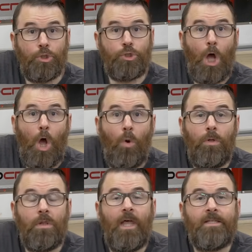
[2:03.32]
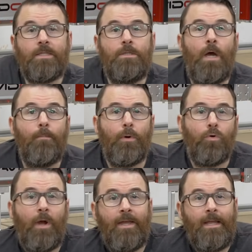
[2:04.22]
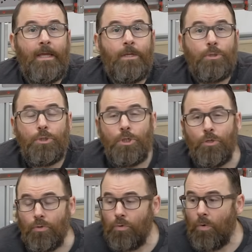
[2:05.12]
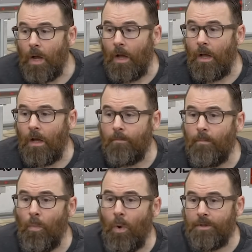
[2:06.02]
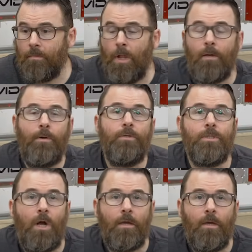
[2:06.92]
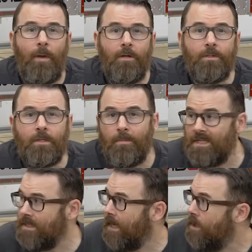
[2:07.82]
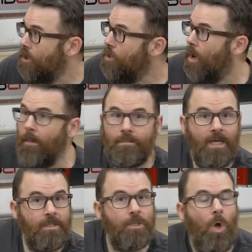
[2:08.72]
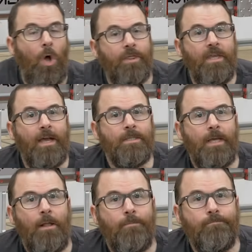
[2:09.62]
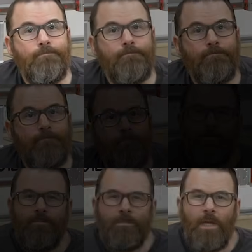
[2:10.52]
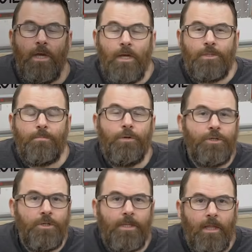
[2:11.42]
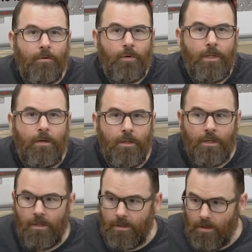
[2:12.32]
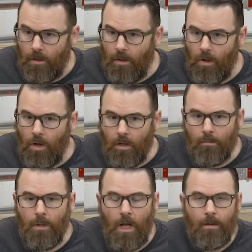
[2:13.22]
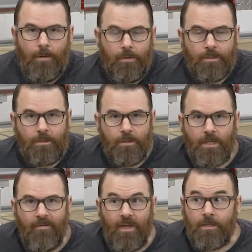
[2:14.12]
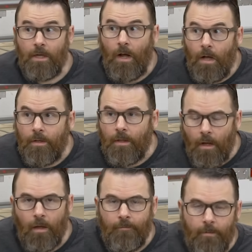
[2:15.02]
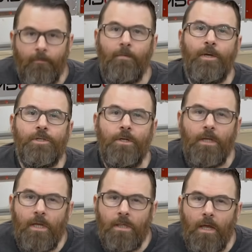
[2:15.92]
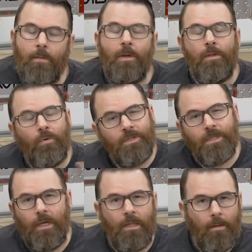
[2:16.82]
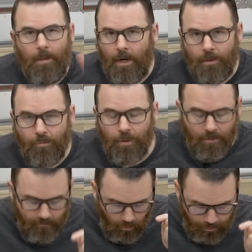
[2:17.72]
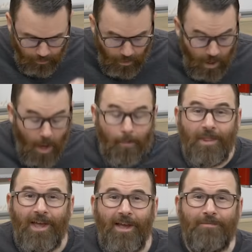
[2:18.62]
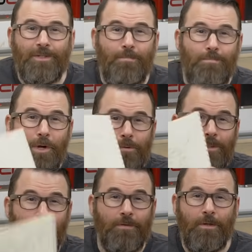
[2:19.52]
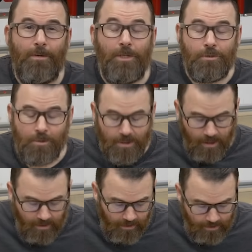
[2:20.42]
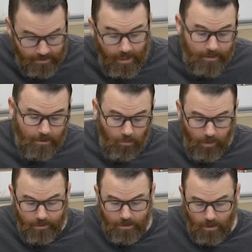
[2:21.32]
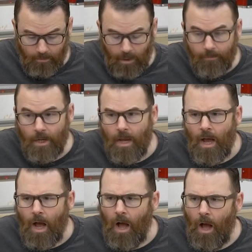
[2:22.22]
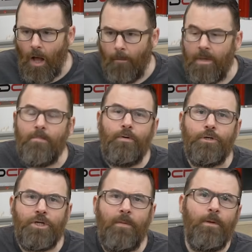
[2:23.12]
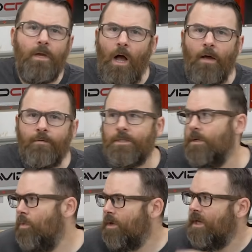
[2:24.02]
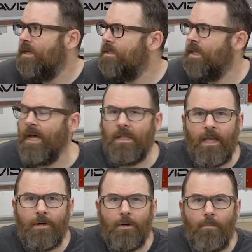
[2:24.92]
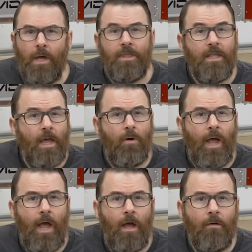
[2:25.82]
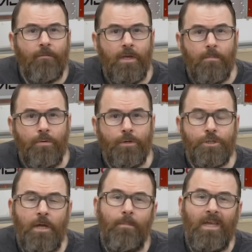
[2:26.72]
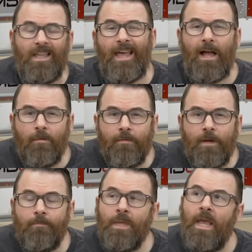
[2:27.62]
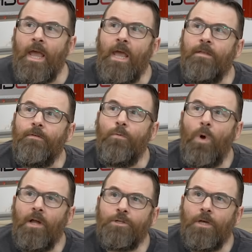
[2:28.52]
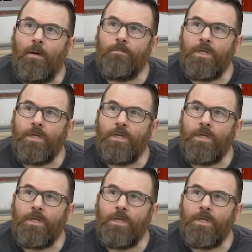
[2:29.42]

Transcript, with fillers: So let's dump right into um, what the blog is talking about and some exciting new updates on the XL. So is getting really good at these long blog posts that just have a ton of information in them. And once again, I'm not going to read it for you, but I have some notes of some interesting things that I did want to talk about. Um, input shaping, obviously, we'll get into that later, but they now have input shaping in alpha. And if you watch um,